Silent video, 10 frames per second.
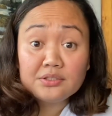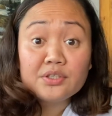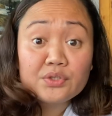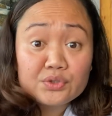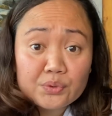
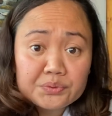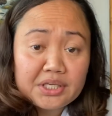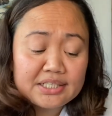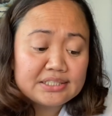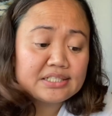So
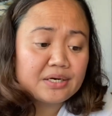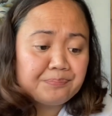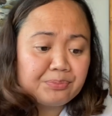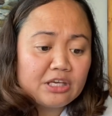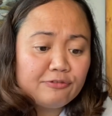guys,
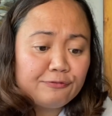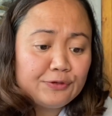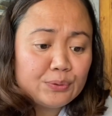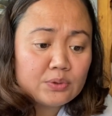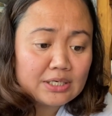if
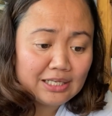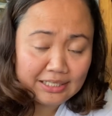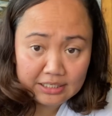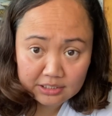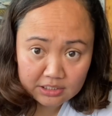you
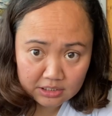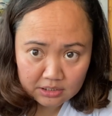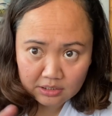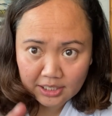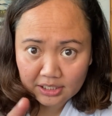click,
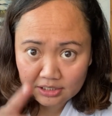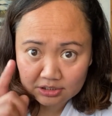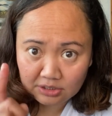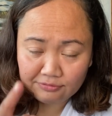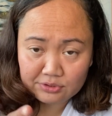like
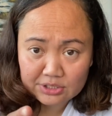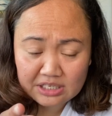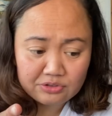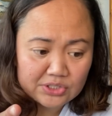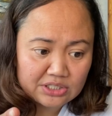if you see
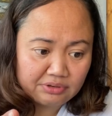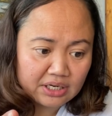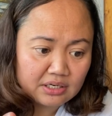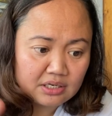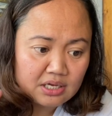
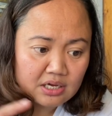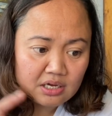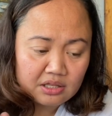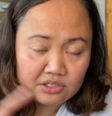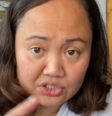screen,
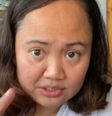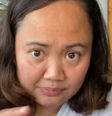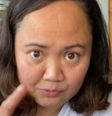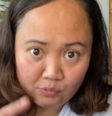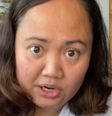there's
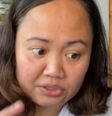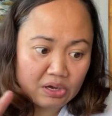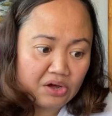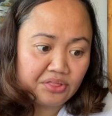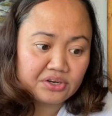step 1,
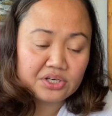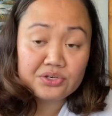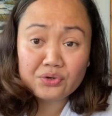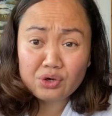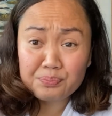gather the
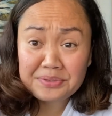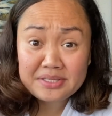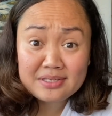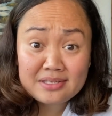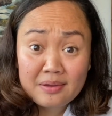
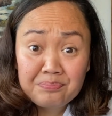documents.